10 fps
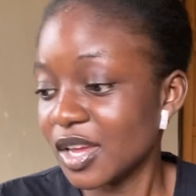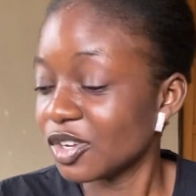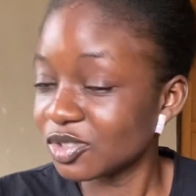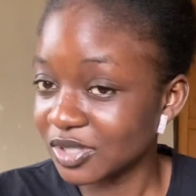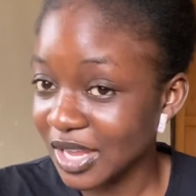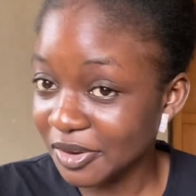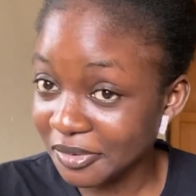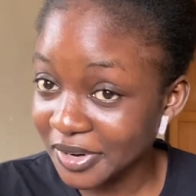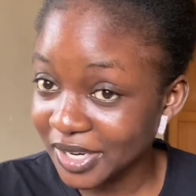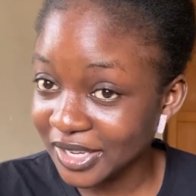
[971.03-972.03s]
She was like,
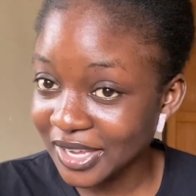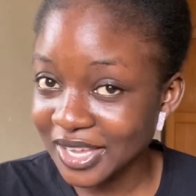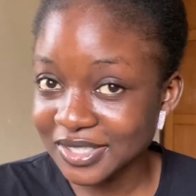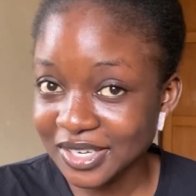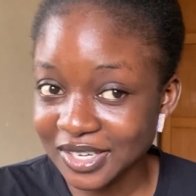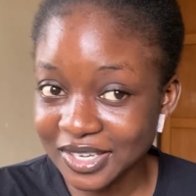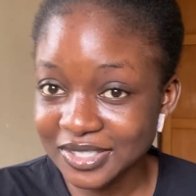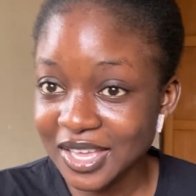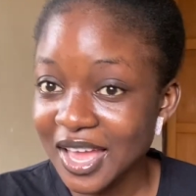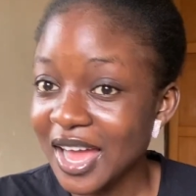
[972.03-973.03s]
really? I said yes.
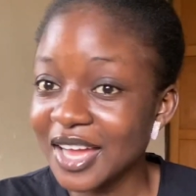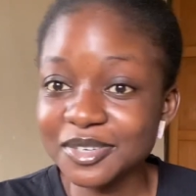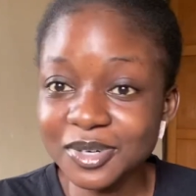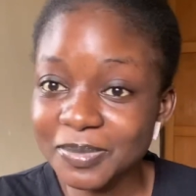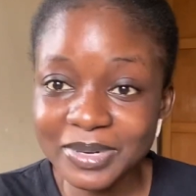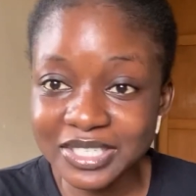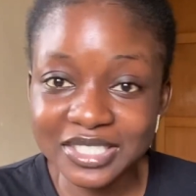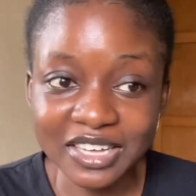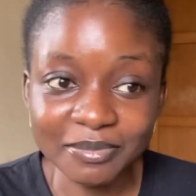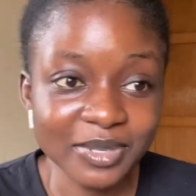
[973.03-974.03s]
And the only places
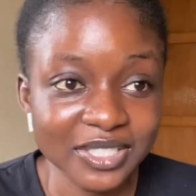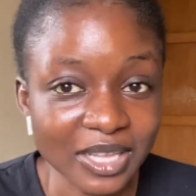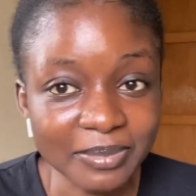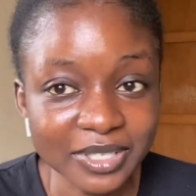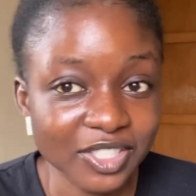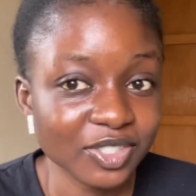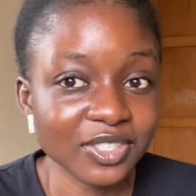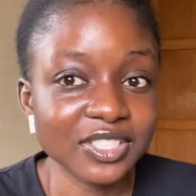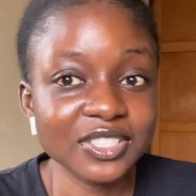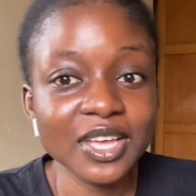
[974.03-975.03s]
I placed the application
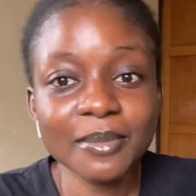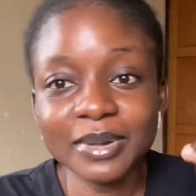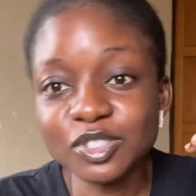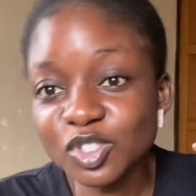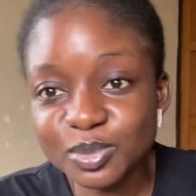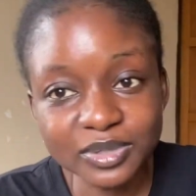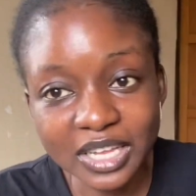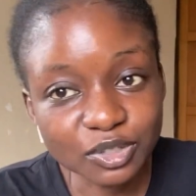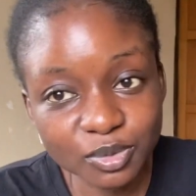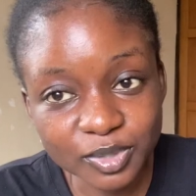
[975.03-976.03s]
is plateau hospital
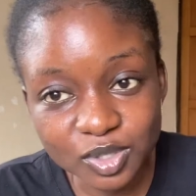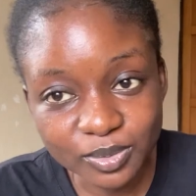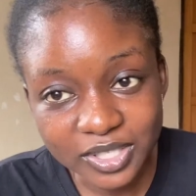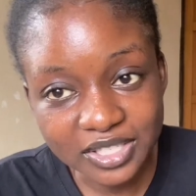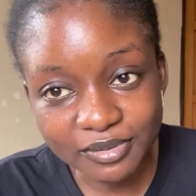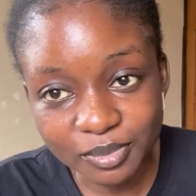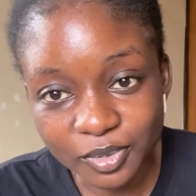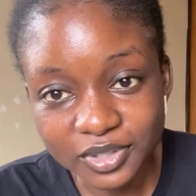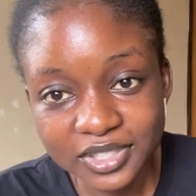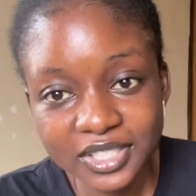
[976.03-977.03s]
that told me to wait 7
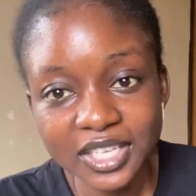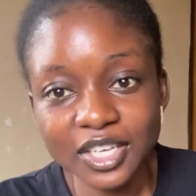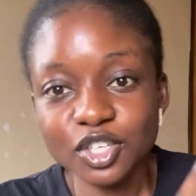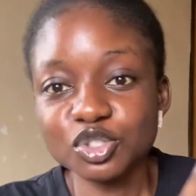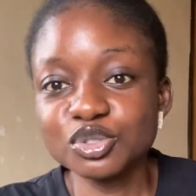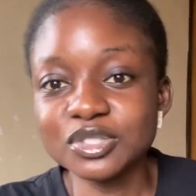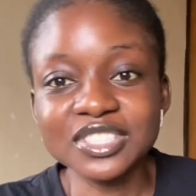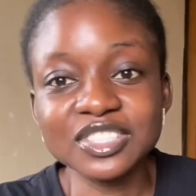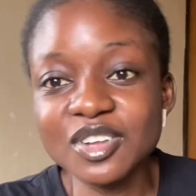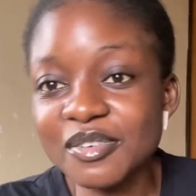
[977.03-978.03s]
months. Just
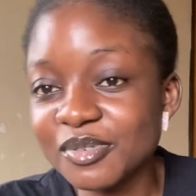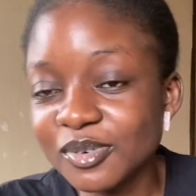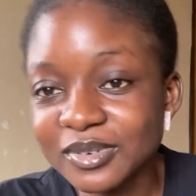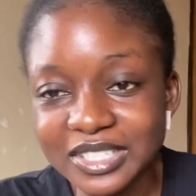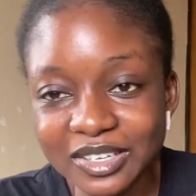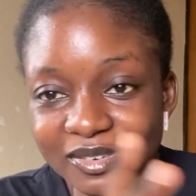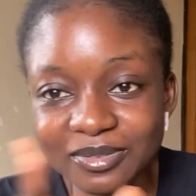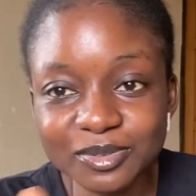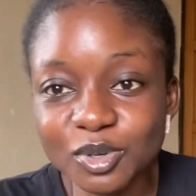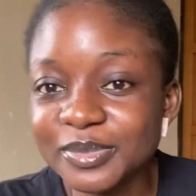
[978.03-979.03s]
did not even, they
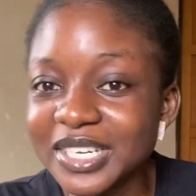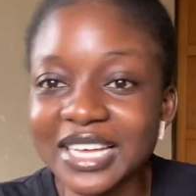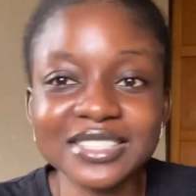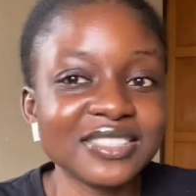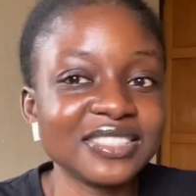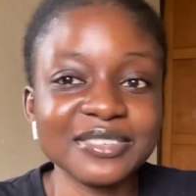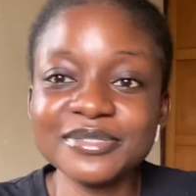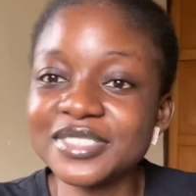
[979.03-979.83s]
told me that they've